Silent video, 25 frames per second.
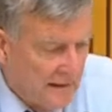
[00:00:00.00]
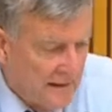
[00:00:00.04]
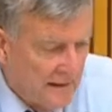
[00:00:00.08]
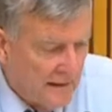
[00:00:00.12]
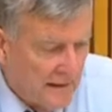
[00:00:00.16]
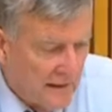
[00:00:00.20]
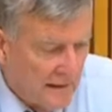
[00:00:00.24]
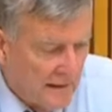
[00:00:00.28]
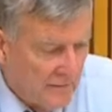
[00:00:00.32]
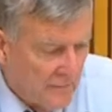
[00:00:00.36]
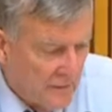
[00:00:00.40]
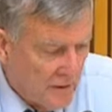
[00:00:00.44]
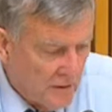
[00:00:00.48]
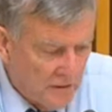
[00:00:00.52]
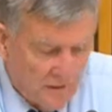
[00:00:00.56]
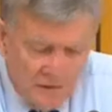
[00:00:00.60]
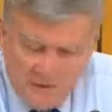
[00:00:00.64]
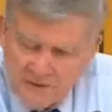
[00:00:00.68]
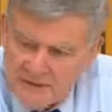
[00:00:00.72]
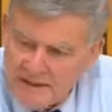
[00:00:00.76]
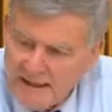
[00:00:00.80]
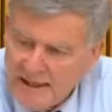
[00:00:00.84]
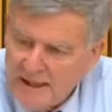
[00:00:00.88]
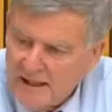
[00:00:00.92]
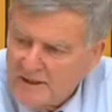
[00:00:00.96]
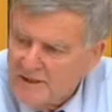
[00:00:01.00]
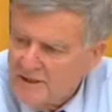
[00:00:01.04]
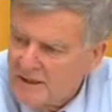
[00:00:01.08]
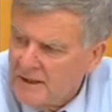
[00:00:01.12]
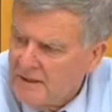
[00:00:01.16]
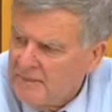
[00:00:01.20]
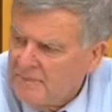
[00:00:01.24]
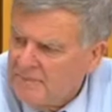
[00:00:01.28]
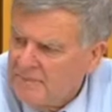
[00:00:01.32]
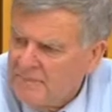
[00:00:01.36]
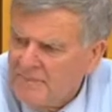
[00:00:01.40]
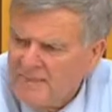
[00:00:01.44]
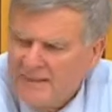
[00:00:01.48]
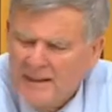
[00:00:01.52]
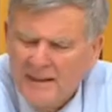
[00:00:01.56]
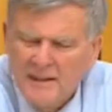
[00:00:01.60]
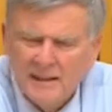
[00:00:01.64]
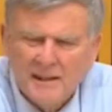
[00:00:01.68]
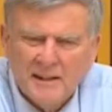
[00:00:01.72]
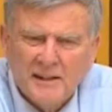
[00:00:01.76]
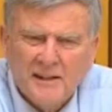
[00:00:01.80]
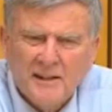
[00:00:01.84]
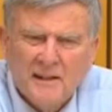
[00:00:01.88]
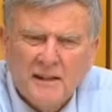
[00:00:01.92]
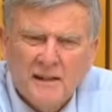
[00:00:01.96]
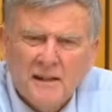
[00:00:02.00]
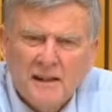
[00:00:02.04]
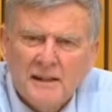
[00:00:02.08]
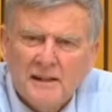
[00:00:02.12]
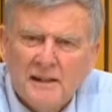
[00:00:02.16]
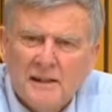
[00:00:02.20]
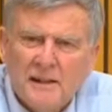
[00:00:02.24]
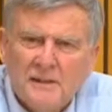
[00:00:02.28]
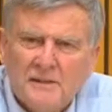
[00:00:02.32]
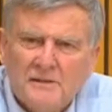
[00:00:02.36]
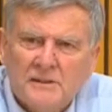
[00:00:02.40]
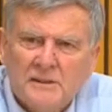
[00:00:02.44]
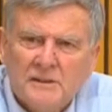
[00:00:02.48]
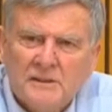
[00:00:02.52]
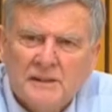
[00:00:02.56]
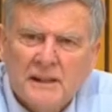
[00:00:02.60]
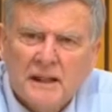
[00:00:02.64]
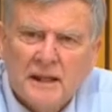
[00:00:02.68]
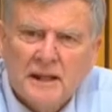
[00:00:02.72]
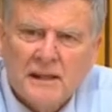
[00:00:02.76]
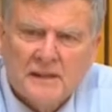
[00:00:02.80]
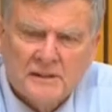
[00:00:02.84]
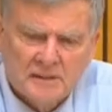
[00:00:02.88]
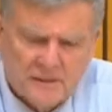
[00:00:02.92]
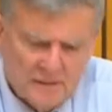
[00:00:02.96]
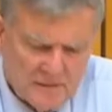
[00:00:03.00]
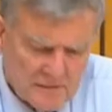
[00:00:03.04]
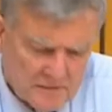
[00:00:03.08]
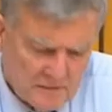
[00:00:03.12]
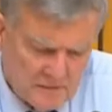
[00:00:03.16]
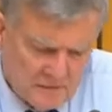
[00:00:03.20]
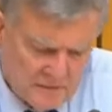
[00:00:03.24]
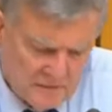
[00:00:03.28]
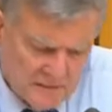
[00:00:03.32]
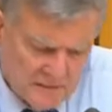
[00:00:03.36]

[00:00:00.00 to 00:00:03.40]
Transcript: and we're on CASA. Can I just ask on